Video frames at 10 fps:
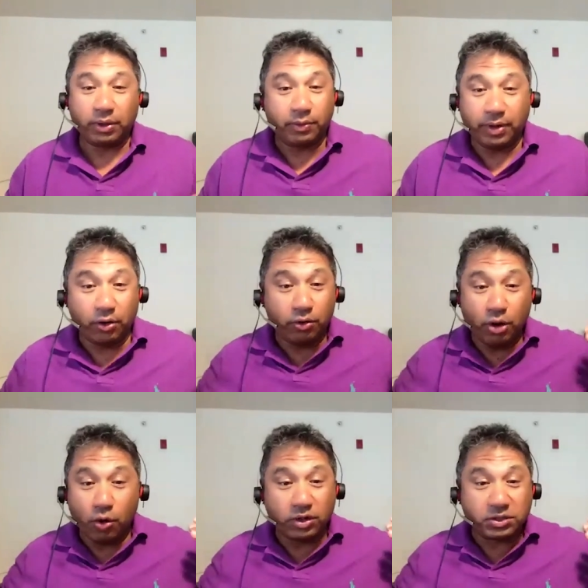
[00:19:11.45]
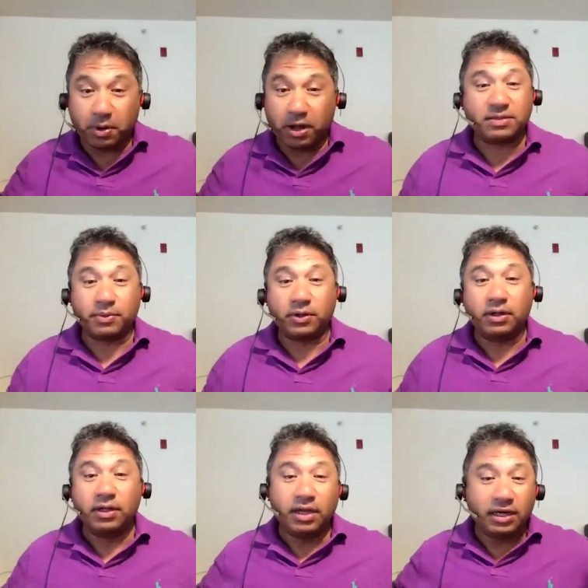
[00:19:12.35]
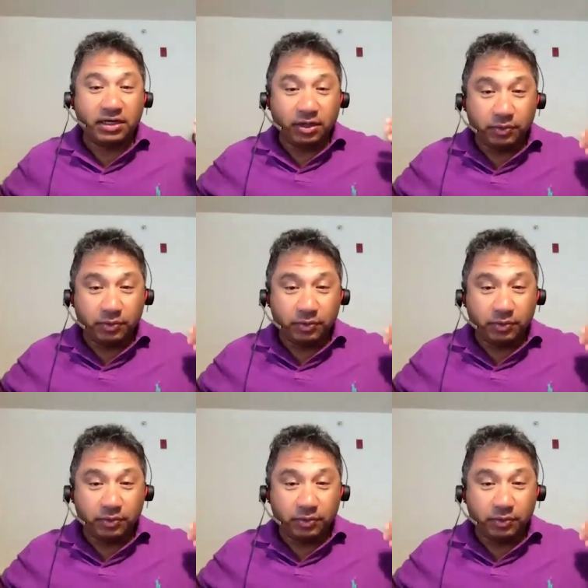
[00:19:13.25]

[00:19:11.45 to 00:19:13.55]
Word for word: Like, we don't know what's possible until